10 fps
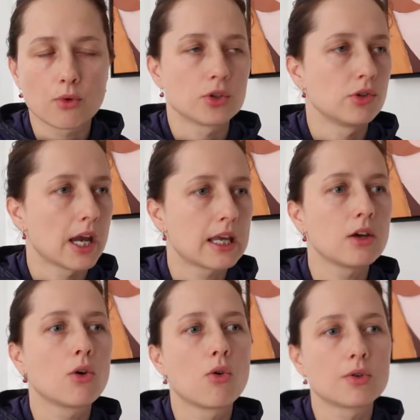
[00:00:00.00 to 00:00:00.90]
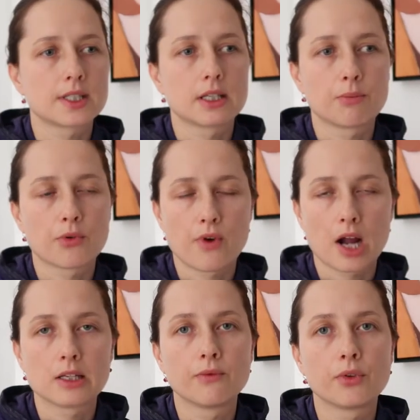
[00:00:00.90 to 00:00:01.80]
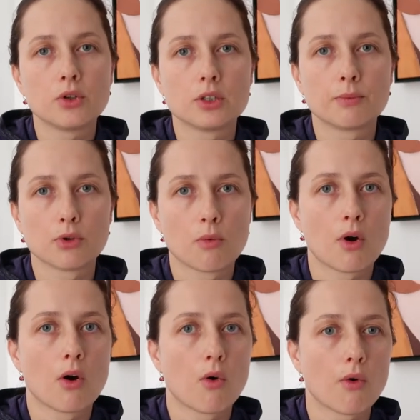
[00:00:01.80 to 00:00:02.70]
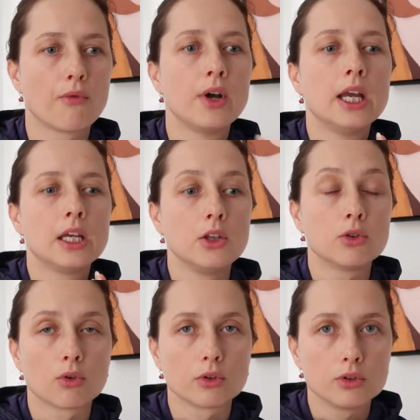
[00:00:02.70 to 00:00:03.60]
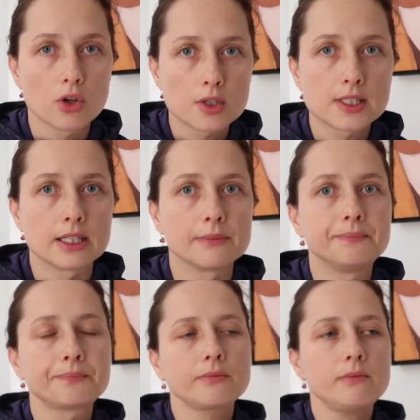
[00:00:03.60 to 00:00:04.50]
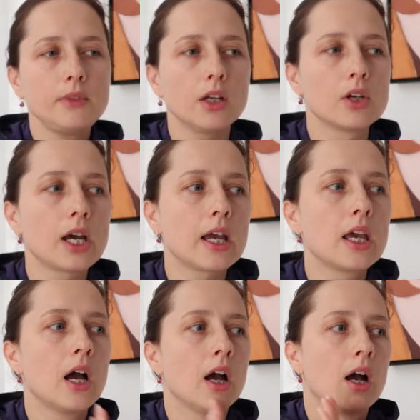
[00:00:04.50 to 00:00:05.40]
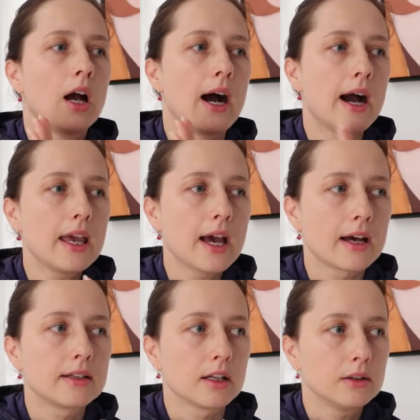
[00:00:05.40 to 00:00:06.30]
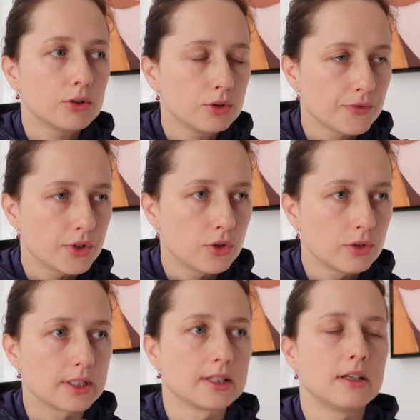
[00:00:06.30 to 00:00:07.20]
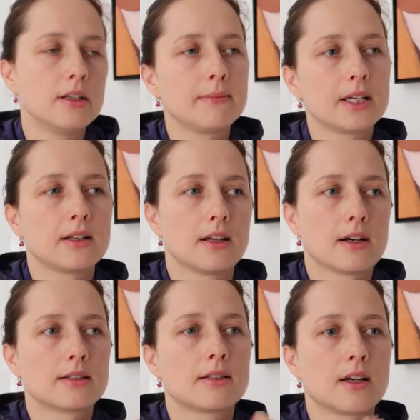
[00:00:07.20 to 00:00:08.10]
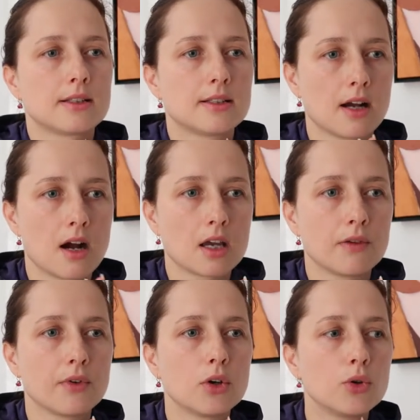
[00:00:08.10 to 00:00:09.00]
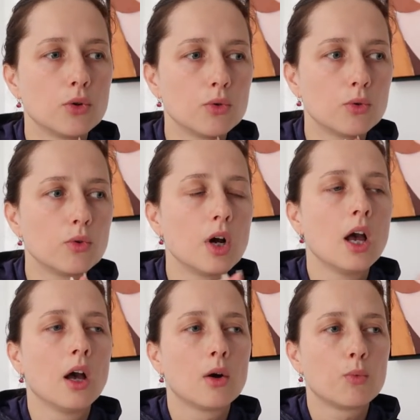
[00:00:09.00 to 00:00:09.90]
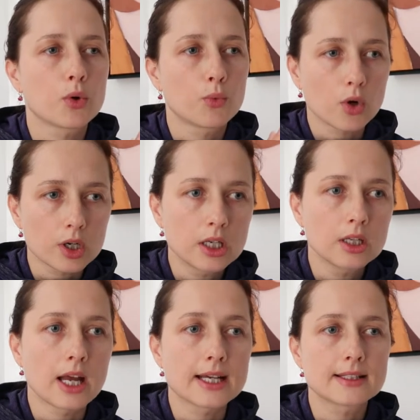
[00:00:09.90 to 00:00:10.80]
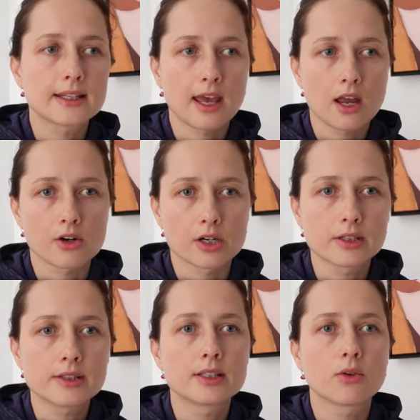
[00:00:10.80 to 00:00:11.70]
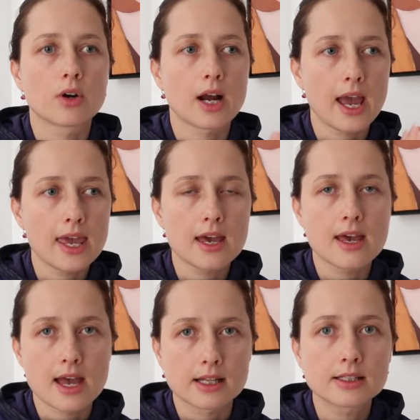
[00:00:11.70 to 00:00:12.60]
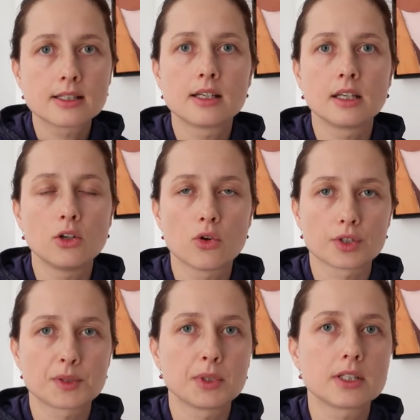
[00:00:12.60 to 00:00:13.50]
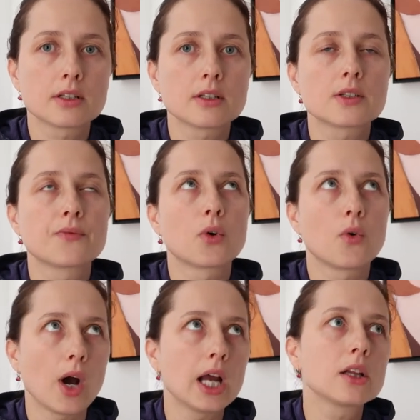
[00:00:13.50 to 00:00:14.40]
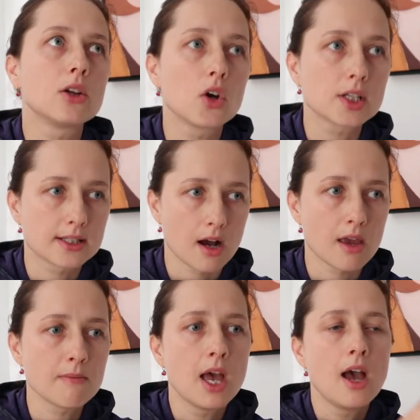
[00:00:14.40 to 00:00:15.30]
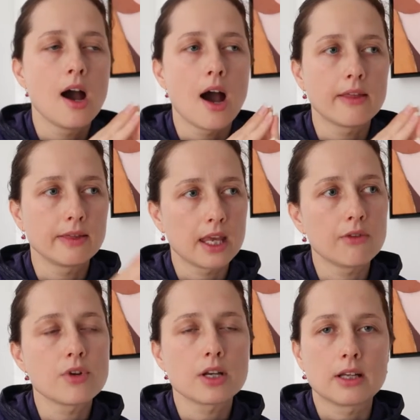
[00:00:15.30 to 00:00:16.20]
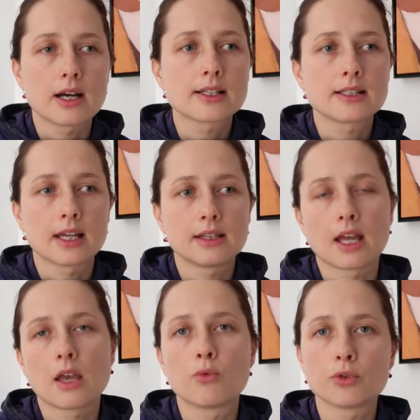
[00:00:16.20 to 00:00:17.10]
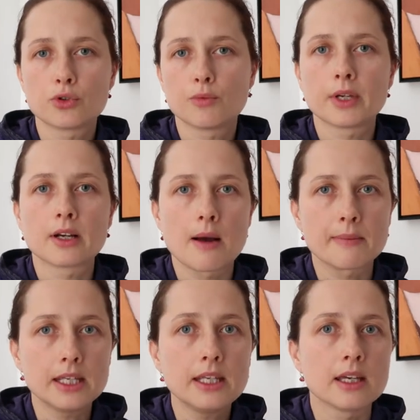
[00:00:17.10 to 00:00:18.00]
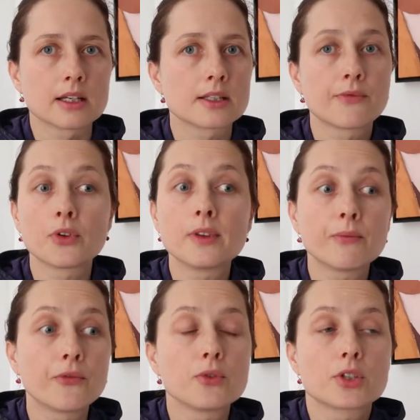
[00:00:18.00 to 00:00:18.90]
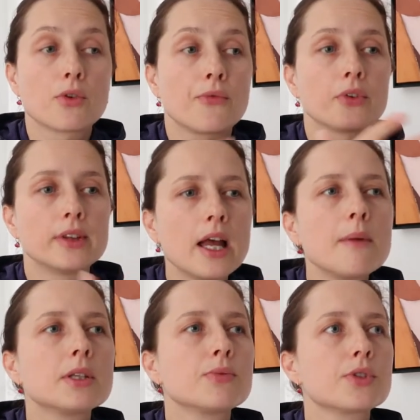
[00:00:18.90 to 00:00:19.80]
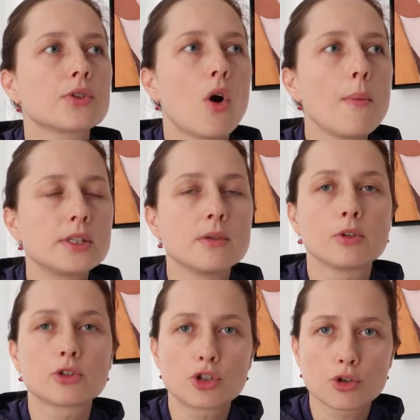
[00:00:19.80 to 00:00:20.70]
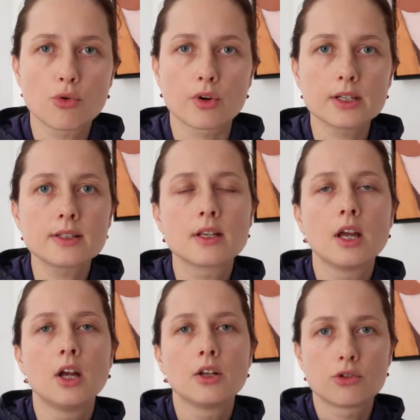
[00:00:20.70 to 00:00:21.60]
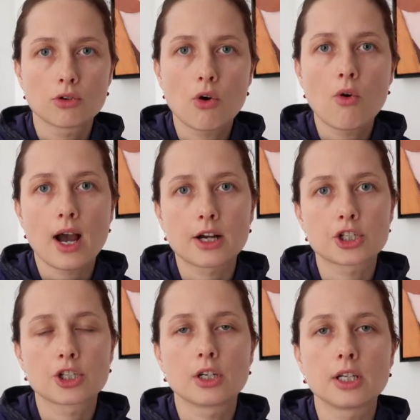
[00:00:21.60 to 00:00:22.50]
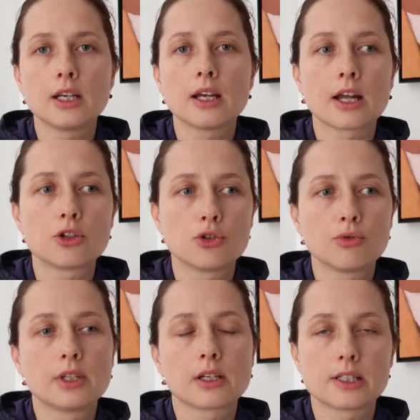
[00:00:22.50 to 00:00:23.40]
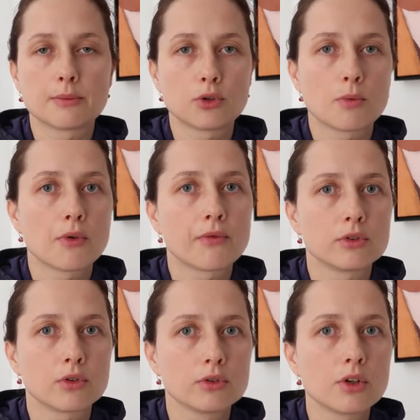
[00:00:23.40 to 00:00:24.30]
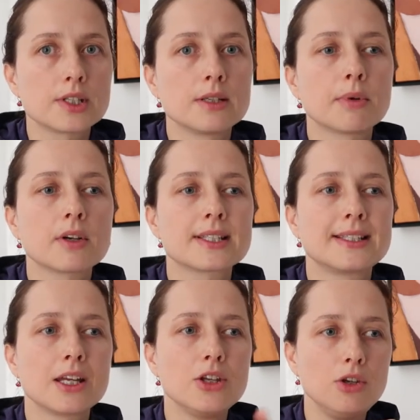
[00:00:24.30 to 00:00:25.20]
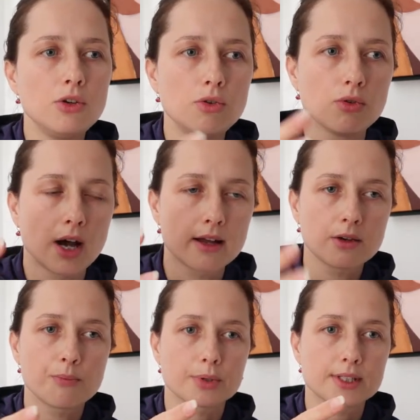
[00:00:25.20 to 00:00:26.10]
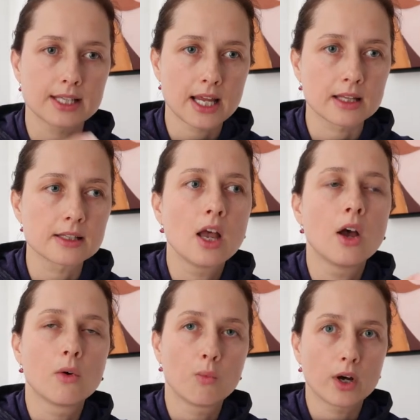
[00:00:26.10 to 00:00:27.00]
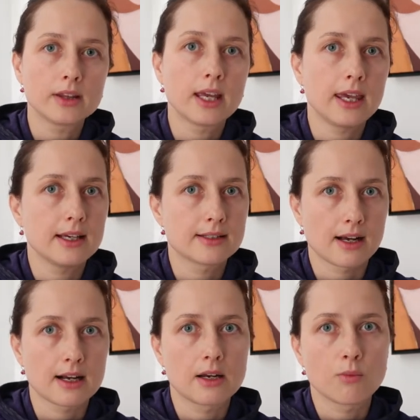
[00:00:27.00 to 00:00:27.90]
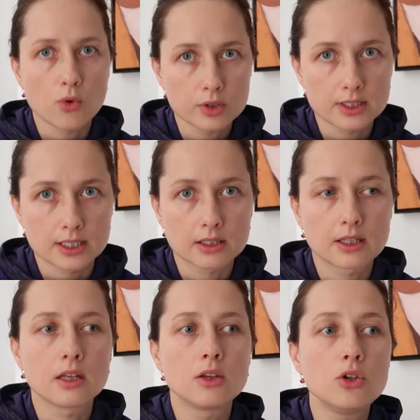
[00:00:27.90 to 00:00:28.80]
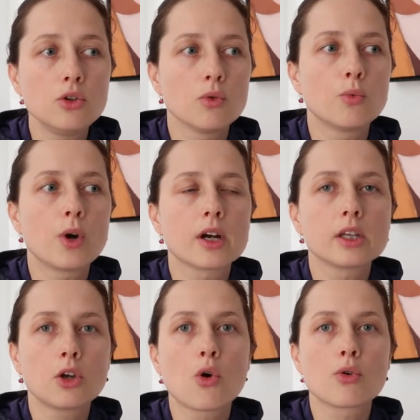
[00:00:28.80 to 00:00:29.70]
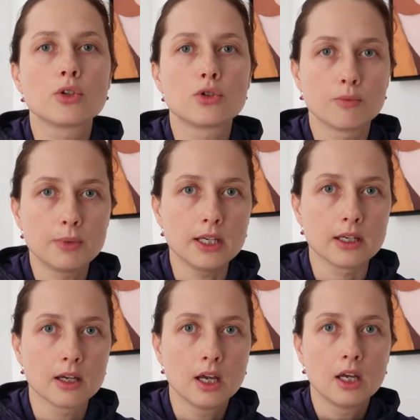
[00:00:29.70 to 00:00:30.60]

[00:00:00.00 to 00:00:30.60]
or to any course that providing for your diploma of enrolled nursing okay i had a lot of students in my class at TAFE who were working as carers or aans in hospitals for quite long time and they realized that they want to become ENs for the, for, so for them it was optimal choice to go actually and do their diploma of enrolled nursing because they knew 100% what they exactly wanted they knew where they're going to be